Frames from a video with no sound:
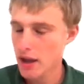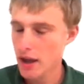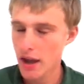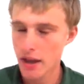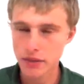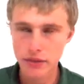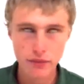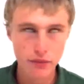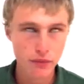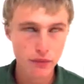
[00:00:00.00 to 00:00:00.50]

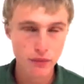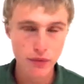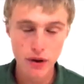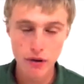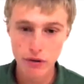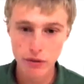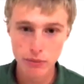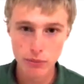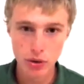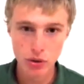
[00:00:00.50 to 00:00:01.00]
At the
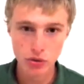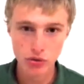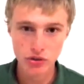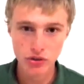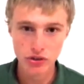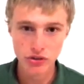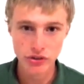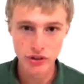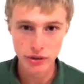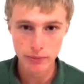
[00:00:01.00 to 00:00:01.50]
very
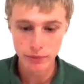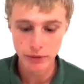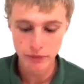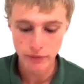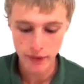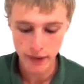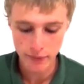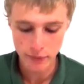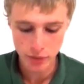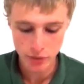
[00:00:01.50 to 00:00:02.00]
most, it's going to be
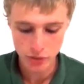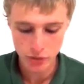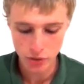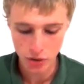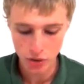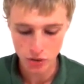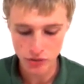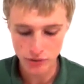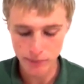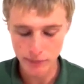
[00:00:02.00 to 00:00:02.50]
$500
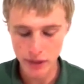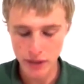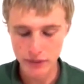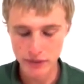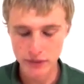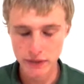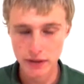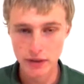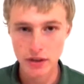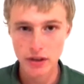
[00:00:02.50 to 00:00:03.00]
a
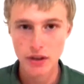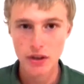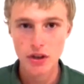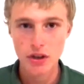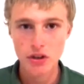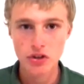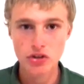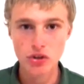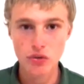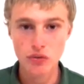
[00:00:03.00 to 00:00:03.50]
month.
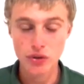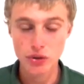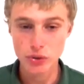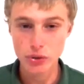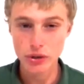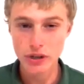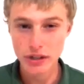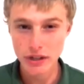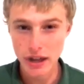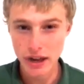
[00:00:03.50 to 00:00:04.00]
So if you're
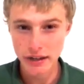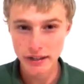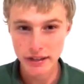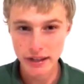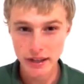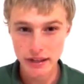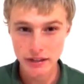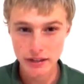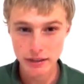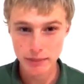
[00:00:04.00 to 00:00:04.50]
looking at a
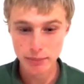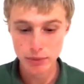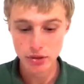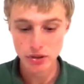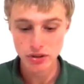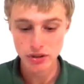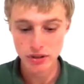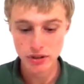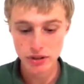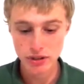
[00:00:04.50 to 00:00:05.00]
gated
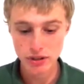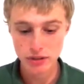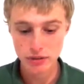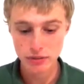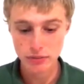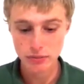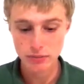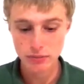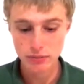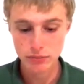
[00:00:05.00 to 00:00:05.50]

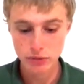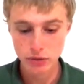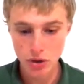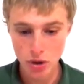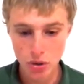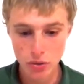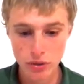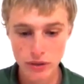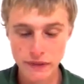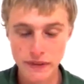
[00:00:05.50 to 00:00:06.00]
community,
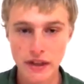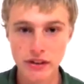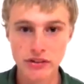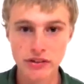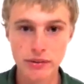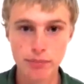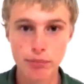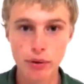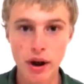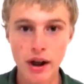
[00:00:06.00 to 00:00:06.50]
know that
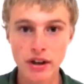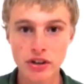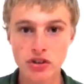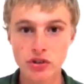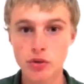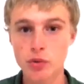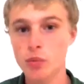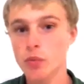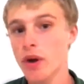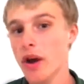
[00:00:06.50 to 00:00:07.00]
that's the
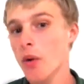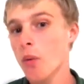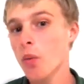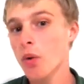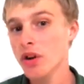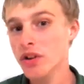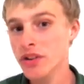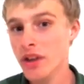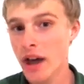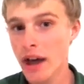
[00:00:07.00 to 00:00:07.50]
price.
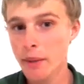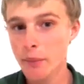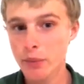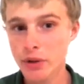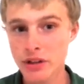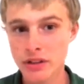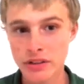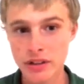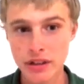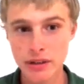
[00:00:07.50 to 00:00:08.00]
One time
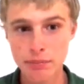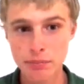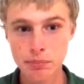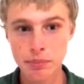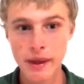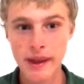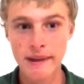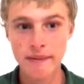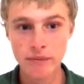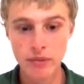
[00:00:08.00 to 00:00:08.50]
we did
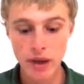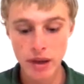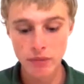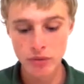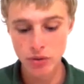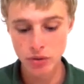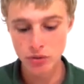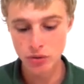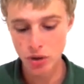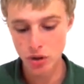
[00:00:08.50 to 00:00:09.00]
pay
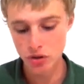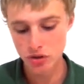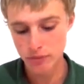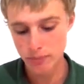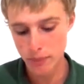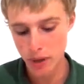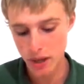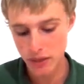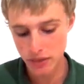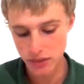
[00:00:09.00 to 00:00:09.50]
$500 a
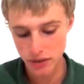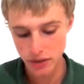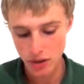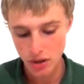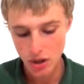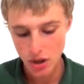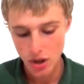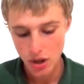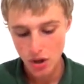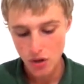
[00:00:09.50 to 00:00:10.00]
month
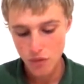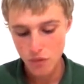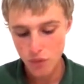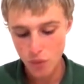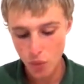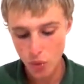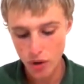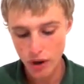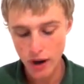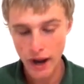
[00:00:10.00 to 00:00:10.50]

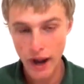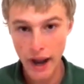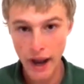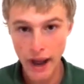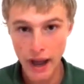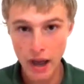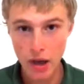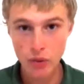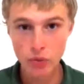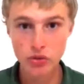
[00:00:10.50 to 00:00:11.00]
for a
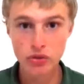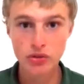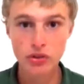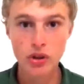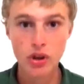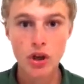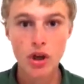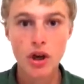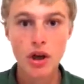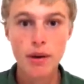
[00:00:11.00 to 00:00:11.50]

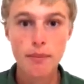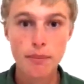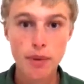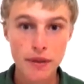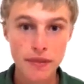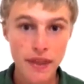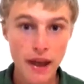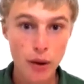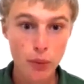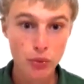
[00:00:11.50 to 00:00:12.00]
house,
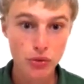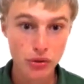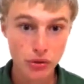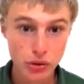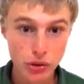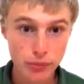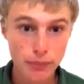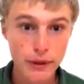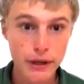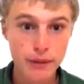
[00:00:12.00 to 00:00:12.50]
but that was a
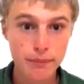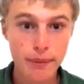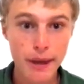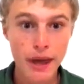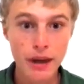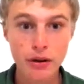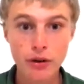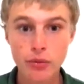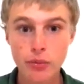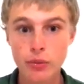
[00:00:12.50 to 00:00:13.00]
little bit
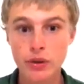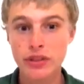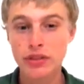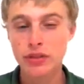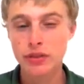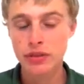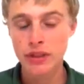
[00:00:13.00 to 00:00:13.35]
better when